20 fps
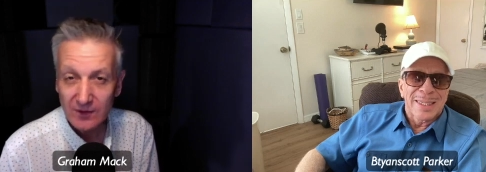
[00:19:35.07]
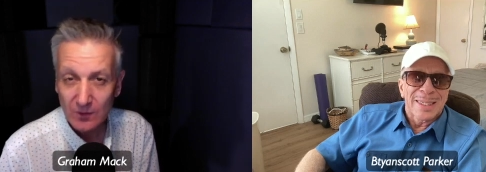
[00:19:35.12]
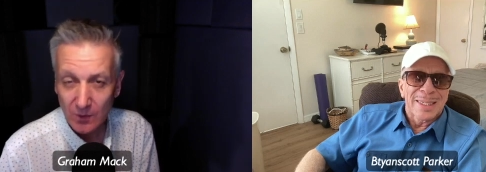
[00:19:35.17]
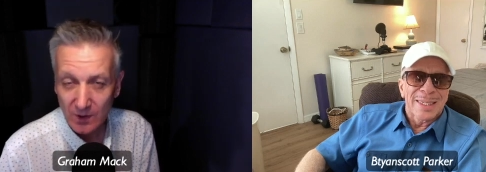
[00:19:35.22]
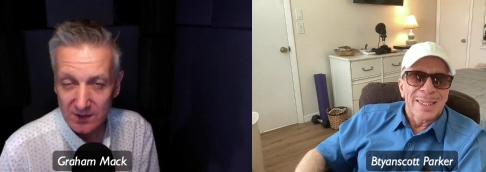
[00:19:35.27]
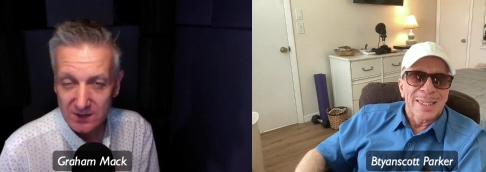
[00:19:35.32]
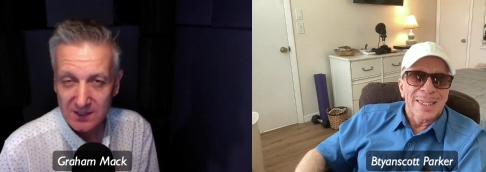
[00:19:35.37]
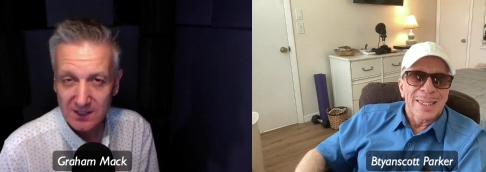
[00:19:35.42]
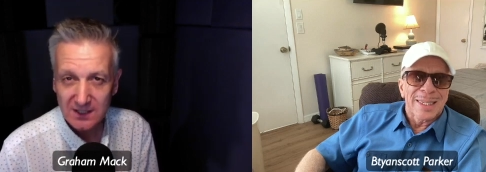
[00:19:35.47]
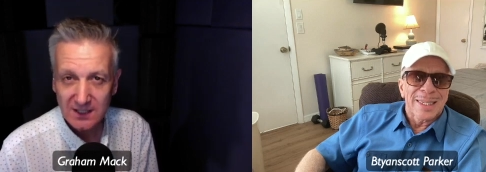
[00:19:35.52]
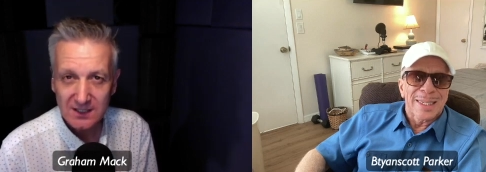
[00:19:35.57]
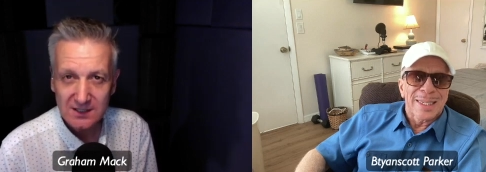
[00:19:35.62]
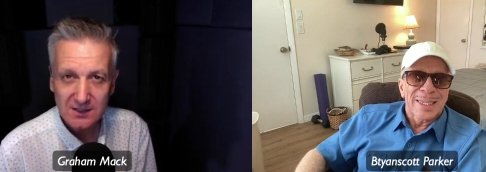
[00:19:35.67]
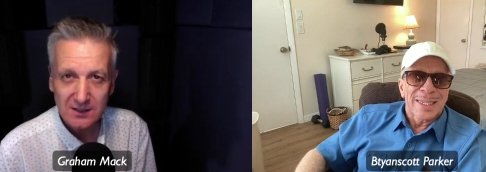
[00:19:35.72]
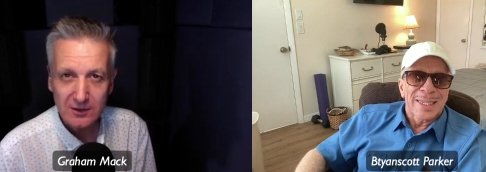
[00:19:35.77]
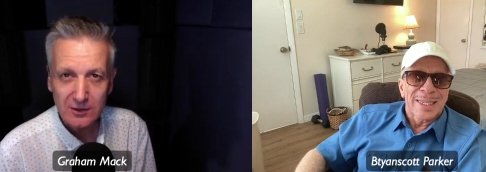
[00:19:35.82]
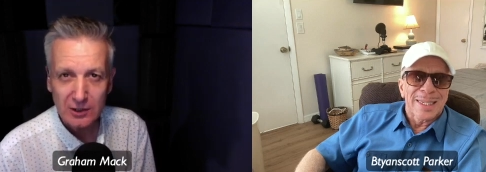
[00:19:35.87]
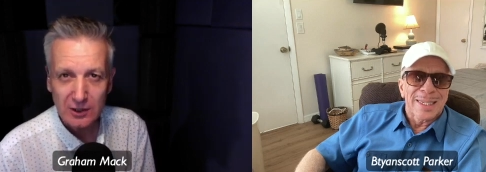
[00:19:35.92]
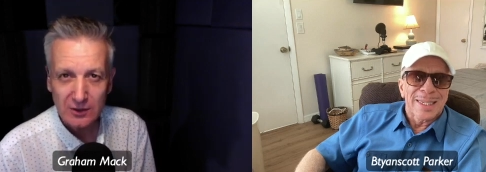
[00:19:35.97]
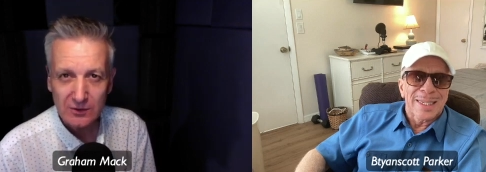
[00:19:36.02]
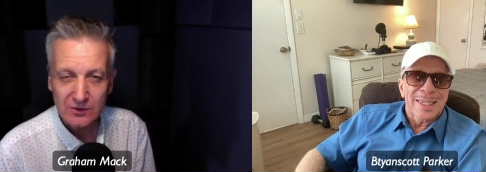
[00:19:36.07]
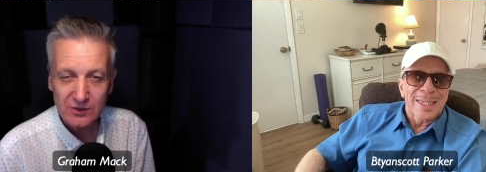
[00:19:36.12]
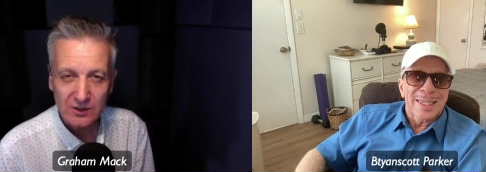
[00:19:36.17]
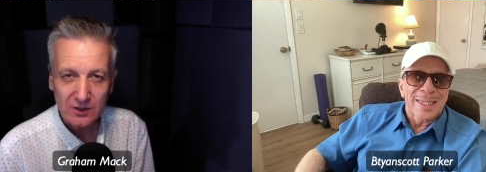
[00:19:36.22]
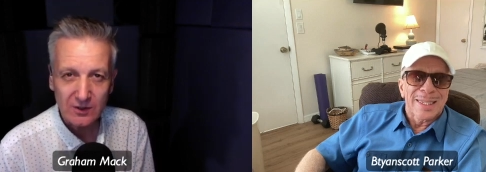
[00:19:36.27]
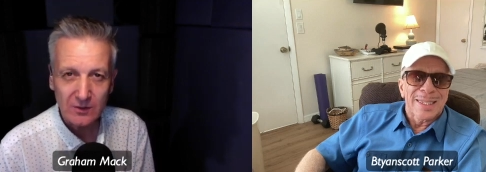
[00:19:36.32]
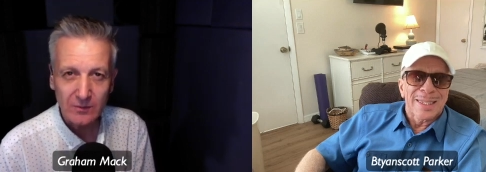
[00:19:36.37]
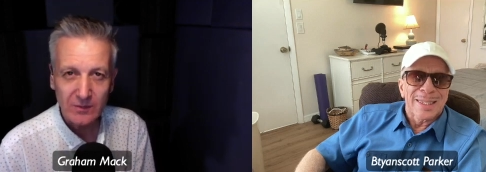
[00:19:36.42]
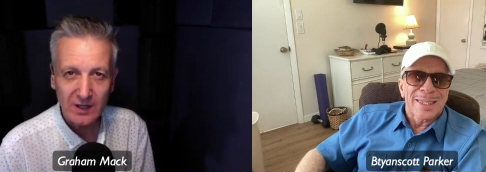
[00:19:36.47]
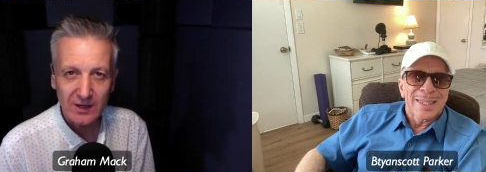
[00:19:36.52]
Speaker 1: And if you're watching this on
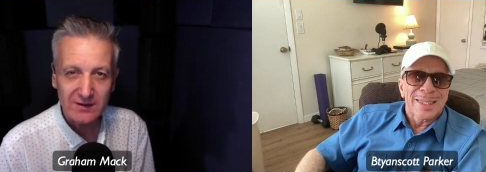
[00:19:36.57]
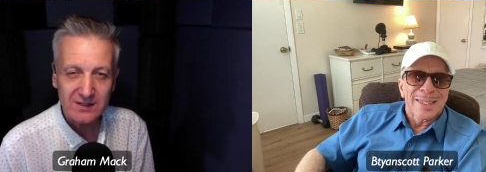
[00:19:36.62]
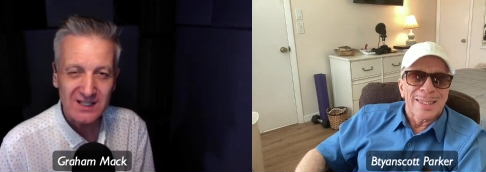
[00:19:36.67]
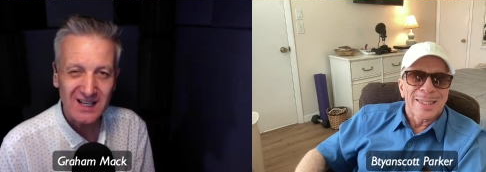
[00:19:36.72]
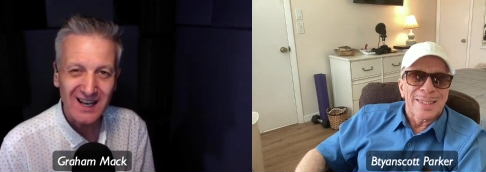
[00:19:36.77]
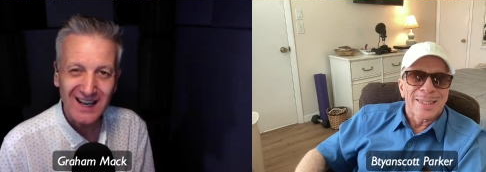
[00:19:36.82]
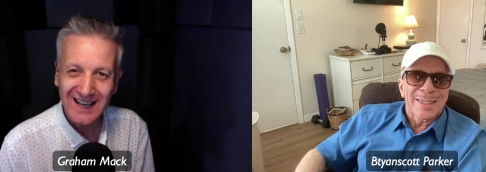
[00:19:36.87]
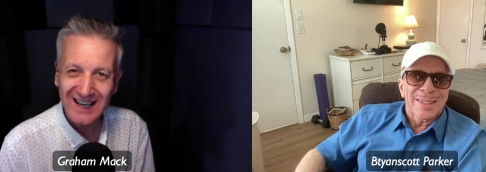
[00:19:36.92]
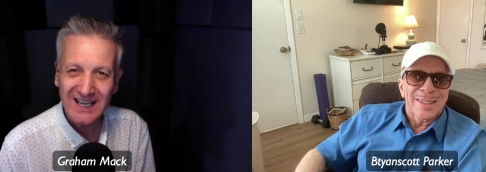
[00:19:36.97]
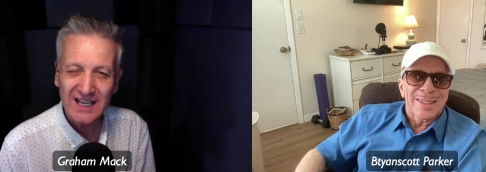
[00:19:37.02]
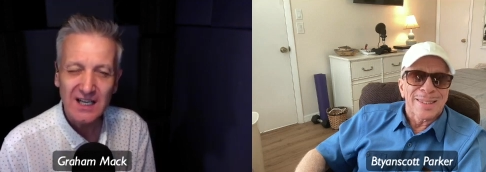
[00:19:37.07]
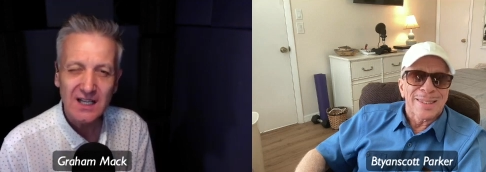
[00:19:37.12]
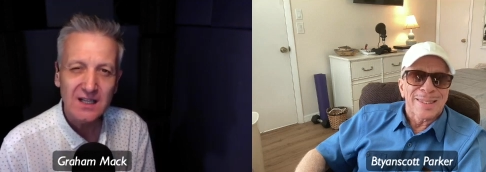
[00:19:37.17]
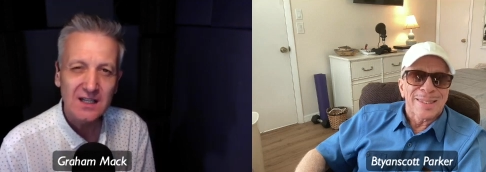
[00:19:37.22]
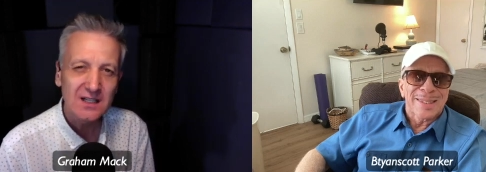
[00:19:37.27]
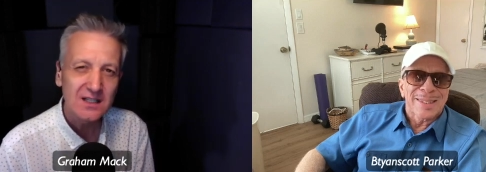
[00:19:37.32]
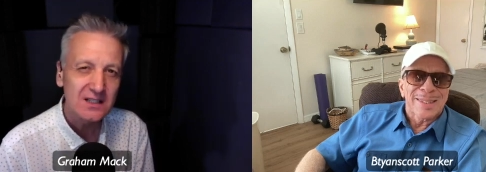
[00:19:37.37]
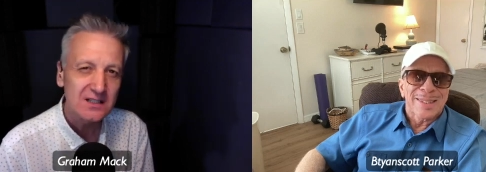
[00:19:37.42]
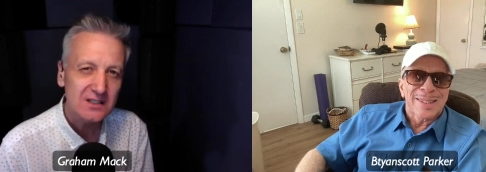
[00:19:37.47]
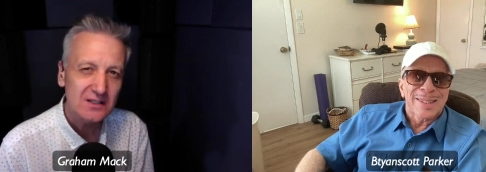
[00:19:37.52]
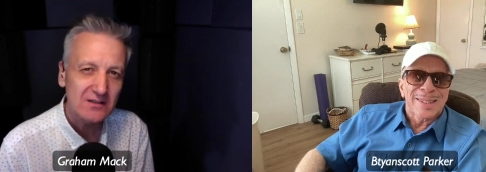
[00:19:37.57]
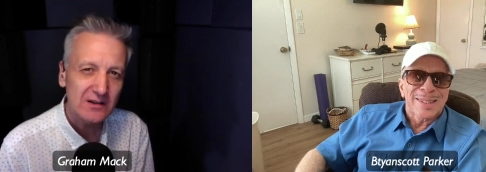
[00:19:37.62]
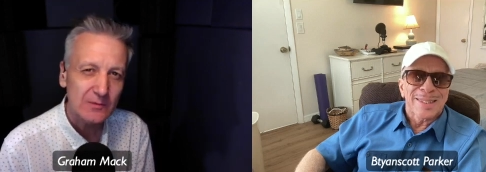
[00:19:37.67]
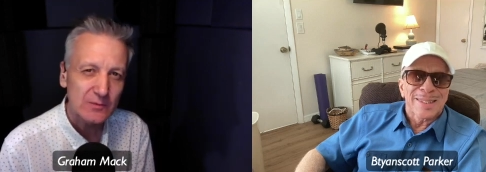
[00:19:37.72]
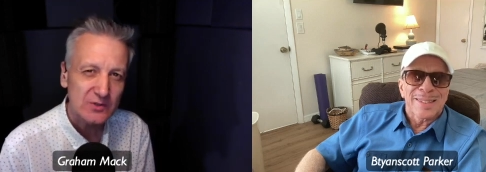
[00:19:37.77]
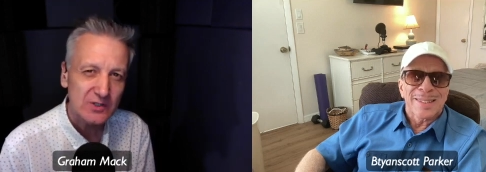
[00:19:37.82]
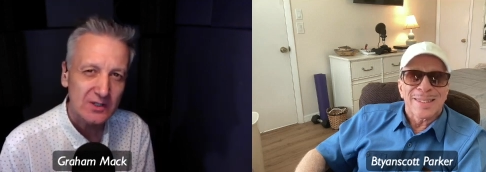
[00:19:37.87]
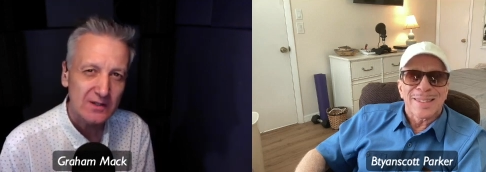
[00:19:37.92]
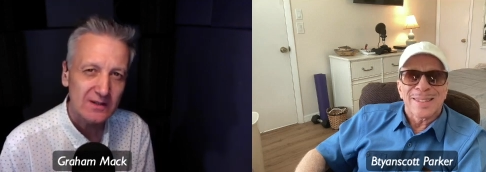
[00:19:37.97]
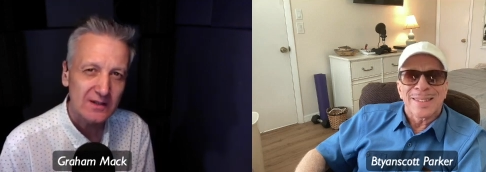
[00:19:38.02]
YouTube, there is a link in the
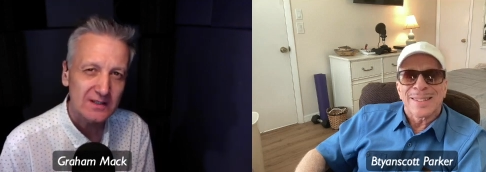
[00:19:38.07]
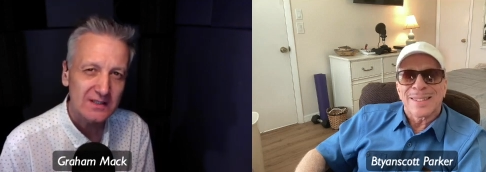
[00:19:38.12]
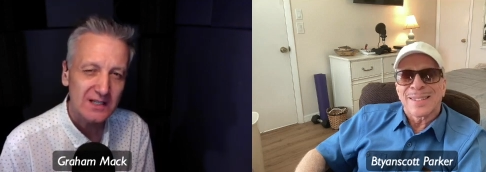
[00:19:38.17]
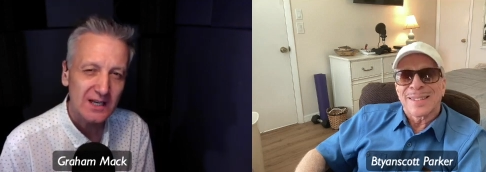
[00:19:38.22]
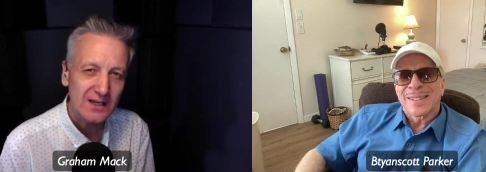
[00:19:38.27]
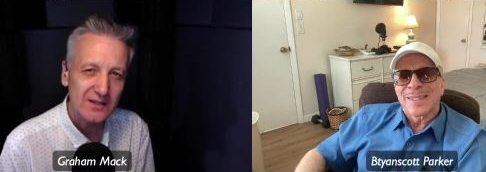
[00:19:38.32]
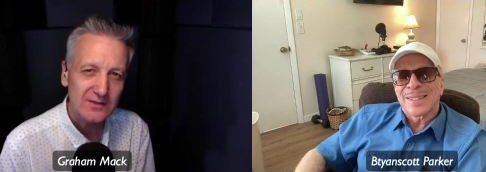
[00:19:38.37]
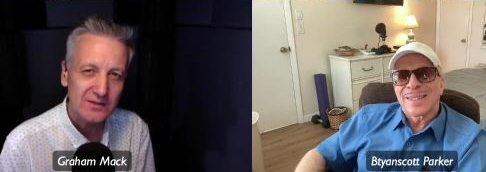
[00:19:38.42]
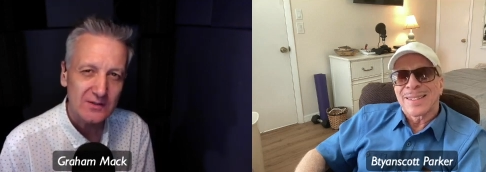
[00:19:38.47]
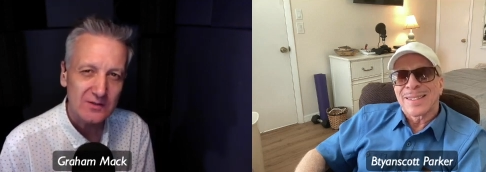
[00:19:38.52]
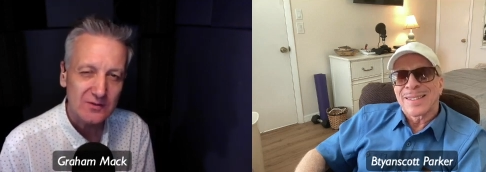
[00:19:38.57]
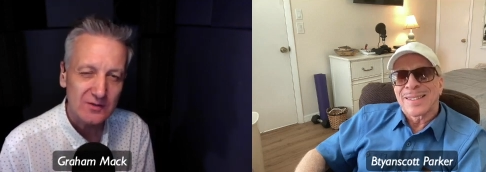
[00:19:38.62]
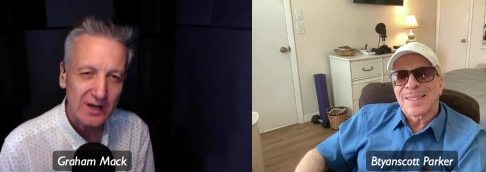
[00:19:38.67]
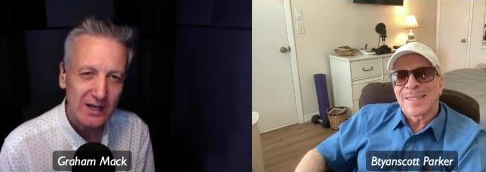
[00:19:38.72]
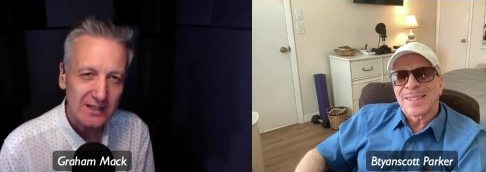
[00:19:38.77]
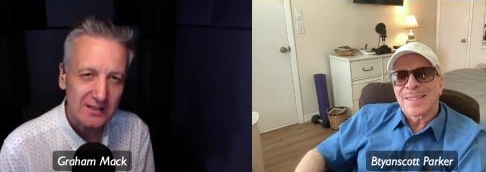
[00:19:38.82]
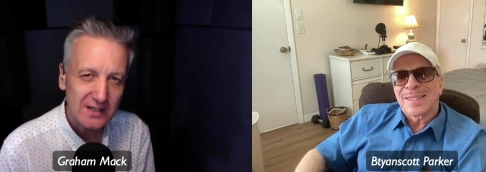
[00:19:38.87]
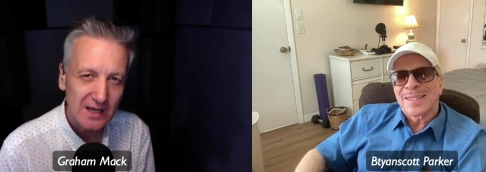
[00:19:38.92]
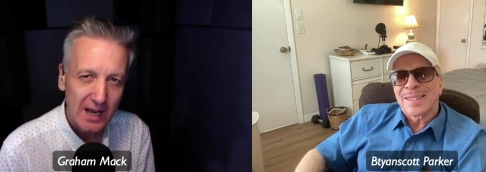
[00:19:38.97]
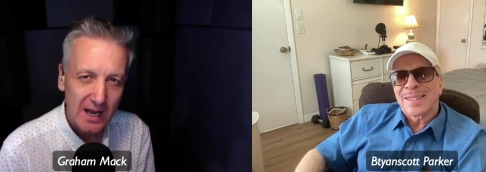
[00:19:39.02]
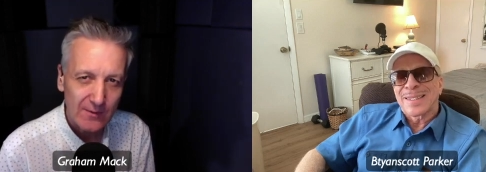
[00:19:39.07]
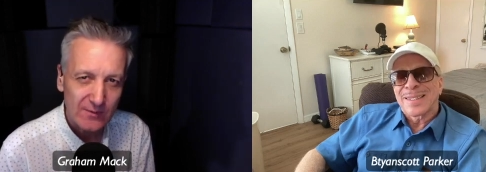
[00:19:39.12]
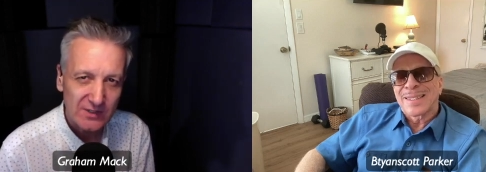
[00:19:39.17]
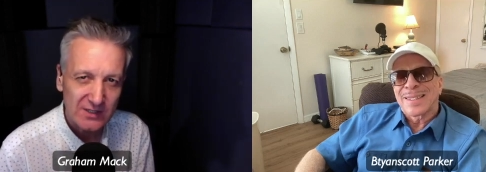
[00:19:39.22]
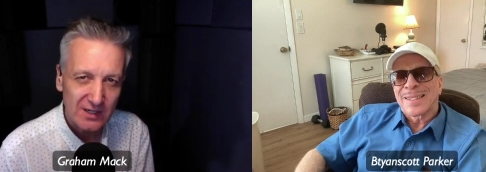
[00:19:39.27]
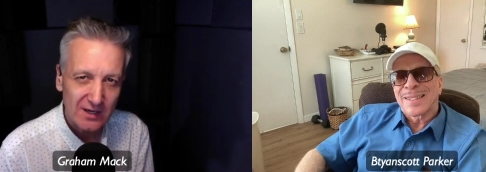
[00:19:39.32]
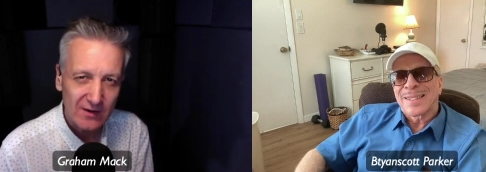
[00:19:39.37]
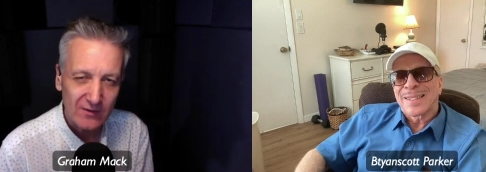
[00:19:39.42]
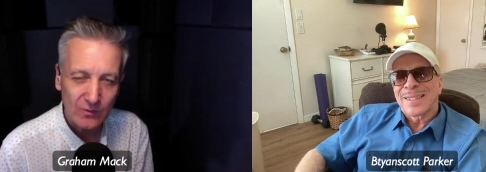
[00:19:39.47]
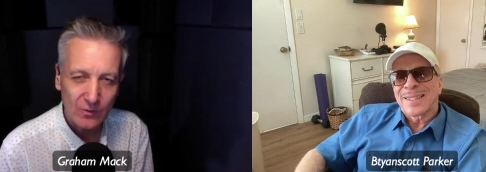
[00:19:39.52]
description that takes you straight to
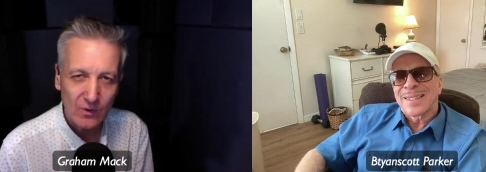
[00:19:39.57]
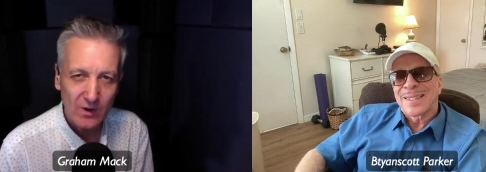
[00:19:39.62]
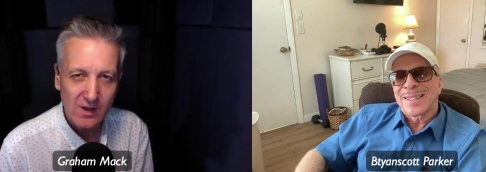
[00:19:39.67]
Amazon